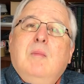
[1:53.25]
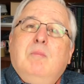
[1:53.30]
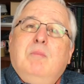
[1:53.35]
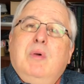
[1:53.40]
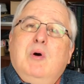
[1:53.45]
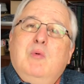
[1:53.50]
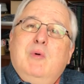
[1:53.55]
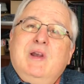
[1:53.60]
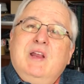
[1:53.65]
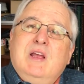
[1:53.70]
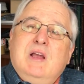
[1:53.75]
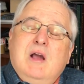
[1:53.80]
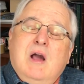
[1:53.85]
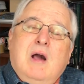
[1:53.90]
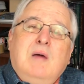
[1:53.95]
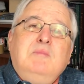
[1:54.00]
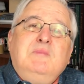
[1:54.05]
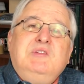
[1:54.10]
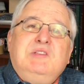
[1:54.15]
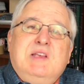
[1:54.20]
But when it
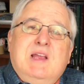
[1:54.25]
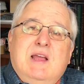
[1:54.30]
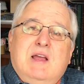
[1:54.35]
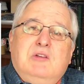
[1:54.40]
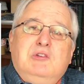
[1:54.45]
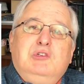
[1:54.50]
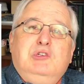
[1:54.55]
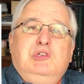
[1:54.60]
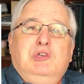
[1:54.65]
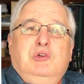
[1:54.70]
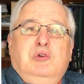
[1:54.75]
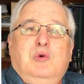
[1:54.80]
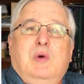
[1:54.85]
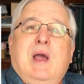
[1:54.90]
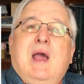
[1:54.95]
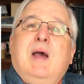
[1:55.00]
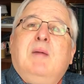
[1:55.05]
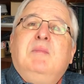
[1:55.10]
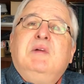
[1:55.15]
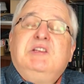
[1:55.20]
comes down to
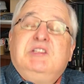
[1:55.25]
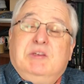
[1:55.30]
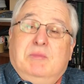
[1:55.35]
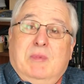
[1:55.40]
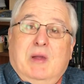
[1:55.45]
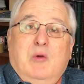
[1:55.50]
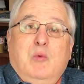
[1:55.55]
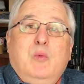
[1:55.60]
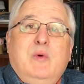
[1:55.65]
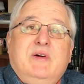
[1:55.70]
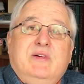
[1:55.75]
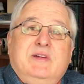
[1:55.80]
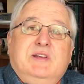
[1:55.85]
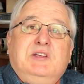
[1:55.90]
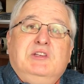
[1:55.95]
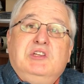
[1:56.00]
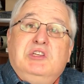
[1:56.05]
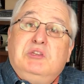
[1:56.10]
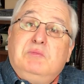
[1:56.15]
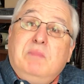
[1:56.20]
how much am I willing
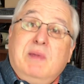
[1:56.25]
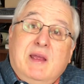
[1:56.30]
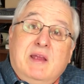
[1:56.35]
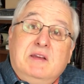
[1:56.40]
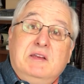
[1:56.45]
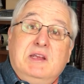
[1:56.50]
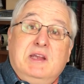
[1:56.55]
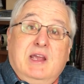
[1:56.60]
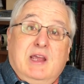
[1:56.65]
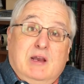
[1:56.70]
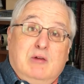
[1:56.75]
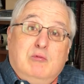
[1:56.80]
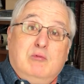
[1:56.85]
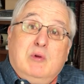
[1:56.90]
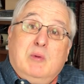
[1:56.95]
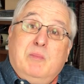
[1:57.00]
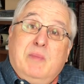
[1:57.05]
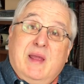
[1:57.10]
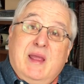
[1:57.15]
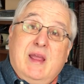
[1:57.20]
to spend to get it
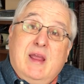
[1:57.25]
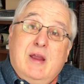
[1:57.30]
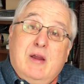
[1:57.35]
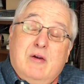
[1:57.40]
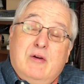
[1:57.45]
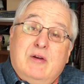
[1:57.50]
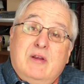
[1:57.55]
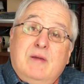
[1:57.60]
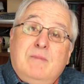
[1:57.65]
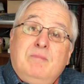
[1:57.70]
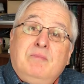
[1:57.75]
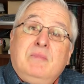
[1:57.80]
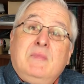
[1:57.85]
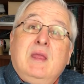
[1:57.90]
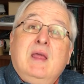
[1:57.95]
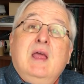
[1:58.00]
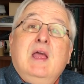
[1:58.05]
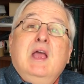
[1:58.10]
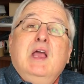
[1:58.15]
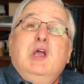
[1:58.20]
repaired,
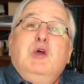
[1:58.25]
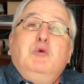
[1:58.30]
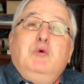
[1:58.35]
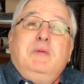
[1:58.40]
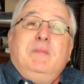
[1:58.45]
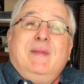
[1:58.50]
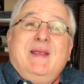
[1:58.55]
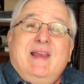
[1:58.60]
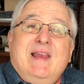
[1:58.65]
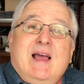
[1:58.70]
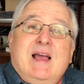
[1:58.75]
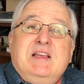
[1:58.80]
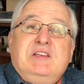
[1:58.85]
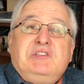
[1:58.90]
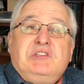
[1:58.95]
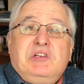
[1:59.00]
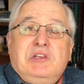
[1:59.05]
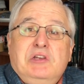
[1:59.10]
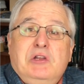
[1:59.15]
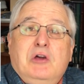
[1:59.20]
it would be nice
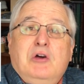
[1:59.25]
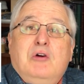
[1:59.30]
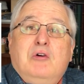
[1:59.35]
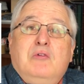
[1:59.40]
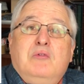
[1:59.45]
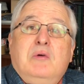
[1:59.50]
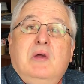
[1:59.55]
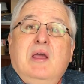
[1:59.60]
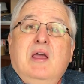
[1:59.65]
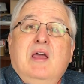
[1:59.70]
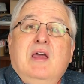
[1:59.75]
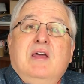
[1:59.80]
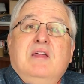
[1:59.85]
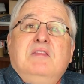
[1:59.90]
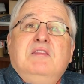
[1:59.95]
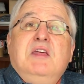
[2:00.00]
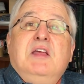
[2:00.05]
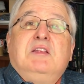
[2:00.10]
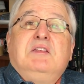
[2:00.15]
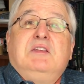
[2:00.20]
to know
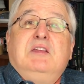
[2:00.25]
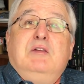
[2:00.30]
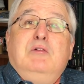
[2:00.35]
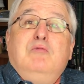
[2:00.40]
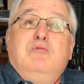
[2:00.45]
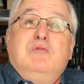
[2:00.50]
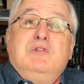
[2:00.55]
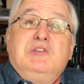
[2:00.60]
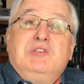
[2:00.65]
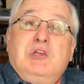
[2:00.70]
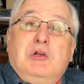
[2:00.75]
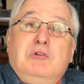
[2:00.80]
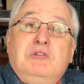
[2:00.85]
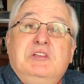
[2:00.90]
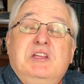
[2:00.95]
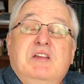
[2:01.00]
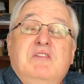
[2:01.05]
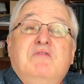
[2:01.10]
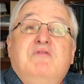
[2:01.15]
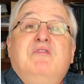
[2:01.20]
that the
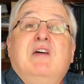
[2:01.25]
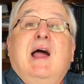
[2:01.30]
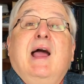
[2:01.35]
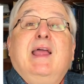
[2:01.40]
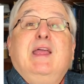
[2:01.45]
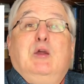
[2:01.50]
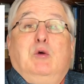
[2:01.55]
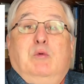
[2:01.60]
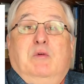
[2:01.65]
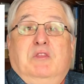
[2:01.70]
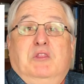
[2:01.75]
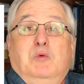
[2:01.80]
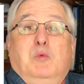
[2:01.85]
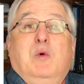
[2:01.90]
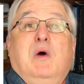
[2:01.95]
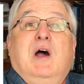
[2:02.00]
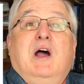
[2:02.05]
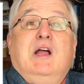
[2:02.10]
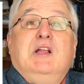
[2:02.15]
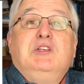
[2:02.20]
resulting value of the
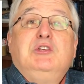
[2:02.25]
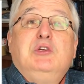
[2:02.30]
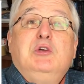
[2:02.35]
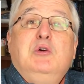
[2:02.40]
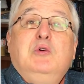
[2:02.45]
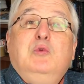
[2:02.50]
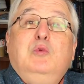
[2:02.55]
watch